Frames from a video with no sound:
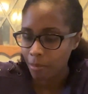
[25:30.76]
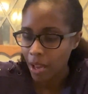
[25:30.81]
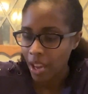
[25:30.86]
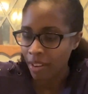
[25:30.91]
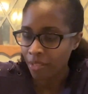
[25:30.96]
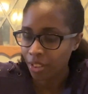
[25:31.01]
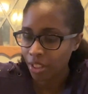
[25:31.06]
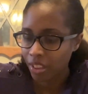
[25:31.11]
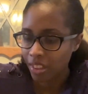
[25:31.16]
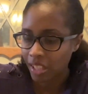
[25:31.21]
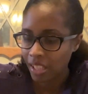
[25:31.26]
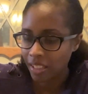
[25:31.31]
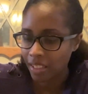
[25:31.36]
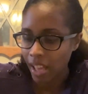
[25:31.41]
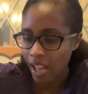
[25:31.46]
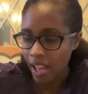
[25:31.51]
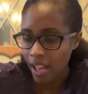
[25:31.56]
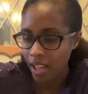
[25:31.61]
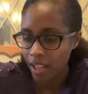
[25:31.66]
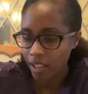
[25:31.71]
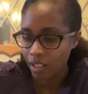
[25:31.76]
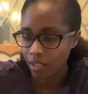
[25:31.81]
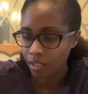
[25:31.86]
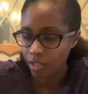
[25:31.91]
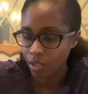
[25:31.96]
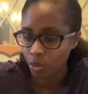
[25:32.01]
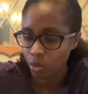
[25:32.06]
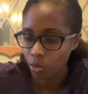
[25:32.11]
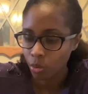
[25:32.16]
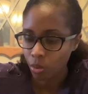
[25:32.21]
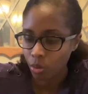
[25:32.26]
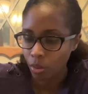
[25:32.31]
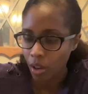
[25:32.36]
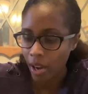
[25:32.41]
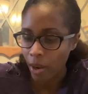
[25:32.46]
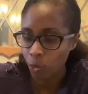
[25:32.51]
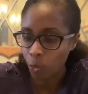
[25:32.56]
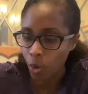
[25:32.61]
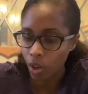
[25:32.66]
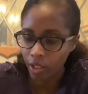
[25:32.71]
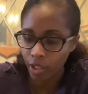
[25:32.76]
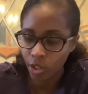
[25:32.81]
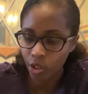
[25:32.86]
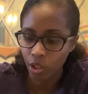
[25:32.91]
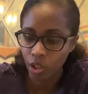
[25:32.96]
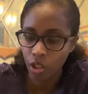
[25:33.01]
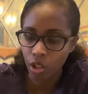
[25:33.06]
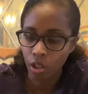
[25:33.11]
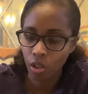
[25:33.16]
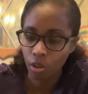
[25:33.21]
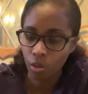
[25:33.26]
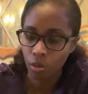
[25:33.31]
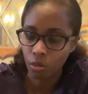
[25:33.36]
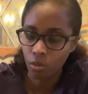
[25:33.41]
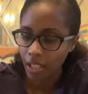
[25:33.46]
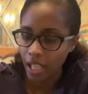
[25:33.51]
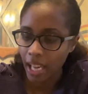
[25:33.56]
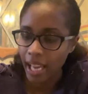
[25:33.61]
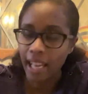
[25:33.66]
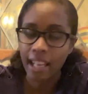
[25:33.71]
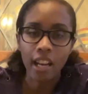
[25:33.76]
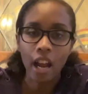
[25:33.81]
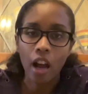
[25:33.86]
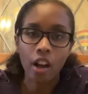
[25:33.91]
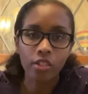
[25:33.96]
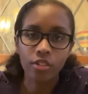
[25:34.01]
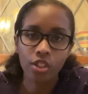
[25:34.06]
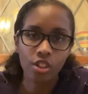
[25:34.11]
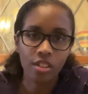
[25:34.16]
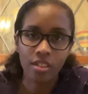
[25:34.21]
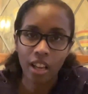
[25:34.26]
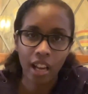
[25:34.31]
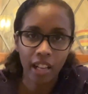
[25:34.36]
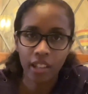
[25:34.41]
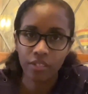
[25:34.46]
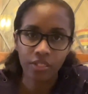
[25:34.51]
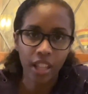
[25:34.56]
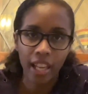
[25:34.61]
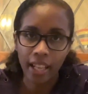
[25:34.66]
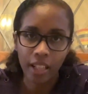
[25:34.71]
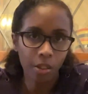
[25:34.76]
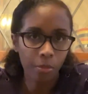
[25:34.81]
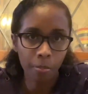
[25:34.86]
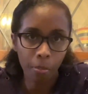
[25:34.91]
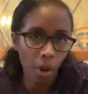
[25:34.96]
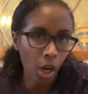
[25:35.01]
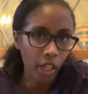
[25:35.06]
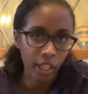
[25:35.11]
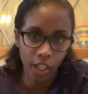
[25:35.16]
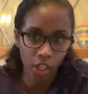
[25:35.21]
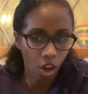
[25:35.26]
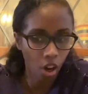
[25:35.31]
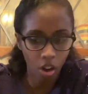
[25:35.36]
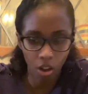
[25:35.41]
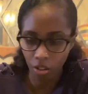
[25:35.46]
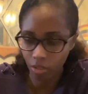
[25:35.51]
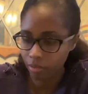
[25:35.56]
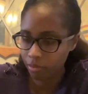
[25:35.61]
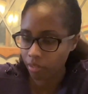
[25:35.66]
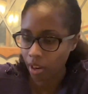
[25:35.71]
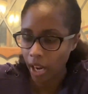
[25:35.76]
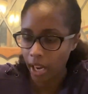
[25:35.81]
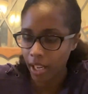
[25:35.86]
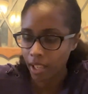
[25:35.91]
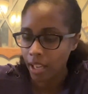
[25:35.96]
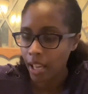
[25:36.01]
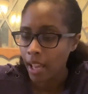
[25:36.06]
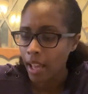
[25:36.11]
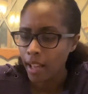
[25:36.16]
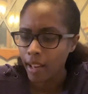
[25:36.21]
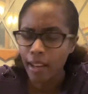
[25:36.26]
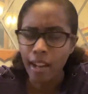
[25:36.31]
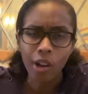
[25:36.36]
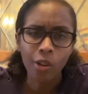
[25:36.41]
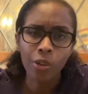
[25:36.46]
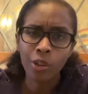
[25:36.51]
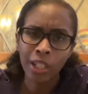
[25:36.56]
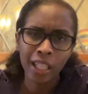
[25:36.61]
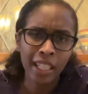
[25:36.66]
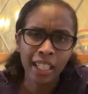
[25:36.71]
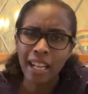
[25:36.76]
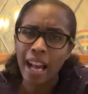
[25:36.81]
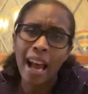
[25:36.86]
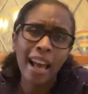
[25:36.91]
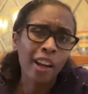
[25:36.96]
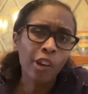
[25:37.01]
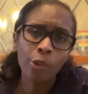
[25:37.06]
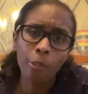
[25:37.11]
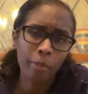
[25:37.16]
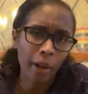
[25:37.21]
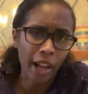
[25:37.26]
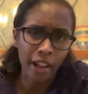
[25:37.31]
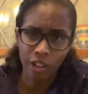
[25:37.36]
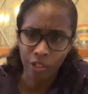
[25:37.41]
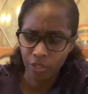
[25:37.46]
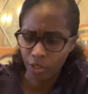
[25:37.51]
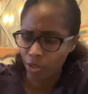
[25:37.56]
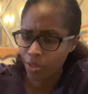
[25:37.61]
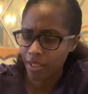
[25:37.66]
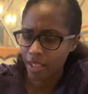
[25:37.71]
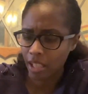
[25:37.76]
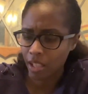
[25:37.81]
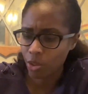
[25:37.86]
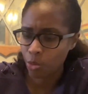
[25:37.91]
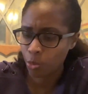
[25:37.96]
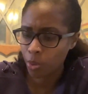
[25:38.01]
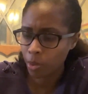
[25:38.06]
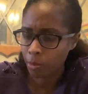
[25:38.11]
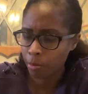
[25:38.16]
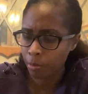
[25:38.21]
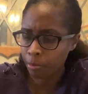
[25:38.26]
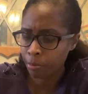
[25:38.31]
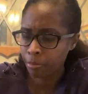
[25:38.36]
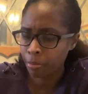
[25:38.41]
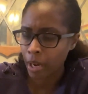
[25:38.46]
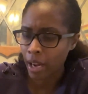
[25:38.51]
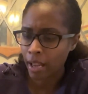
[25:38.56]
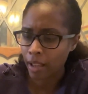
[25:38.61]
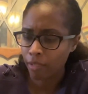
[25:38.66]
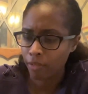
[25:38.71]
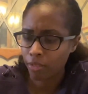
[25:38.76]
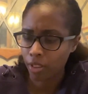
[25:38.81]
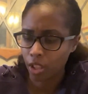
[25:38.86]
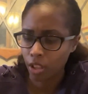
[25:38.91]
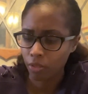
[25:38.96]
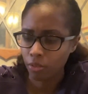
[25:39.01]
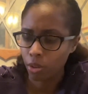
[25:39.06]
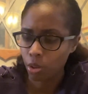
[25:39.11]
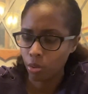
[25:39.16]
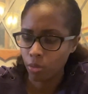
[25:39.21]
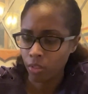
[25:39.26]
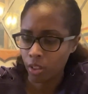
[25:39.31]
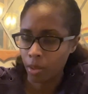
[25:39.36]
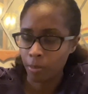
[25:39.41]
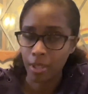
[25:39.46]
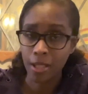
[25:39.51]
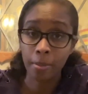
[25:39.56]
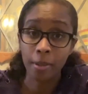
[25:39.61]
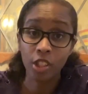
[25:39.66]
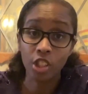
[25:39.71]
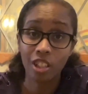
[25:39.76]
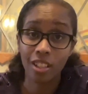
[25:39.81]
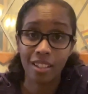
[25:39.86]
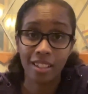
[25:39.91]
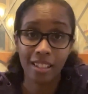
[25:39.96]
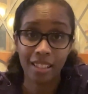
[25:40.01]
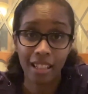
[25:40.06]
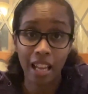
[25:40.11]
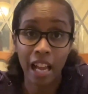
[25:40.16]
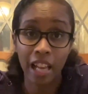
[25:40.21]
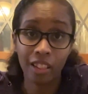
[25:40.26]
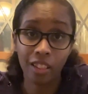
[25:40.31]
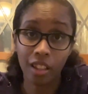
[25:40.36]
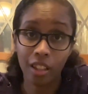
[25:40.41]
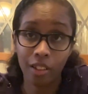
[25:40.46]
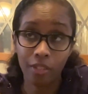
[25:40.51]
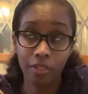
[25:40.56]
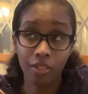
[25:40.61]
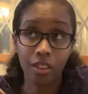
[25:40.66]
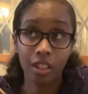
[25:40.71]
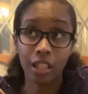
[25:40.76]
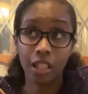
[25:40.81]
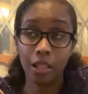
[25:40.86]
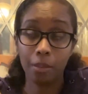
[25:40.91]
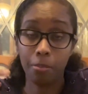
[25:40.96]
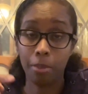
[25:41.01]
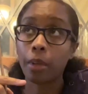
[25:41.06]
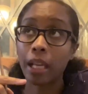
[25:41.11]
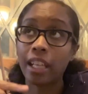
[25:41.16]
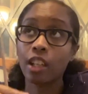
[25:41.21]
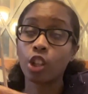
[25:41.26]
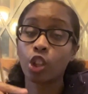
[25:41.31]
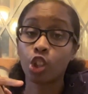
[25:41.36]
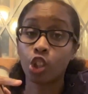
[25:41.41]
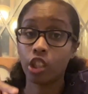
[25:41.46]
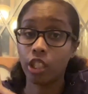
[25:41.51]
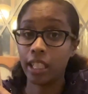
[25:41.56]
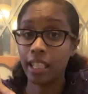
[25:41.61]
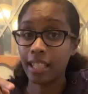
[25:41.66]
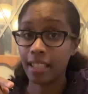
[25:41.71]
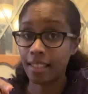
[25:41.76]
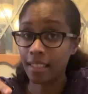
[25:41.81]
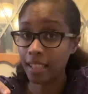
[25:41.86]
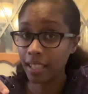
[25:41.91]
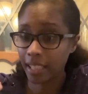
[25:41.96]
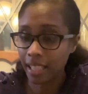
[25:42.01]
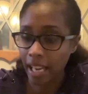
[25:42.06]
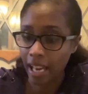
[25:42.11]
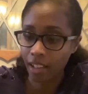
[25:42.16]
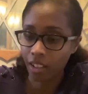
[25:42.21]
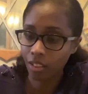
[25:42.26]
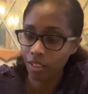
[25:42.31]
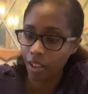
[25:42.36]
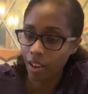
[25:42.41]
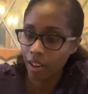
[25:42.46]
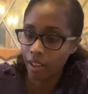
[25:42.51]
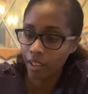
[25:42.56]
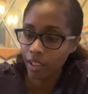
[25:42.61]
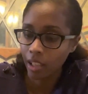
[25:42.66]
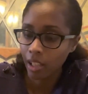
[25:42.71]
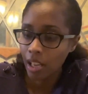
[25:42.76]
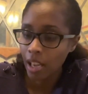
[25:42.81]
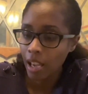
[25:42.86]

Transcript: everything that I want to grow, and I'll just kind of like mark it all, right? Now, granted, I don't buy all those things. We buy very few of them, especially since I love the Baker Creek seed catalog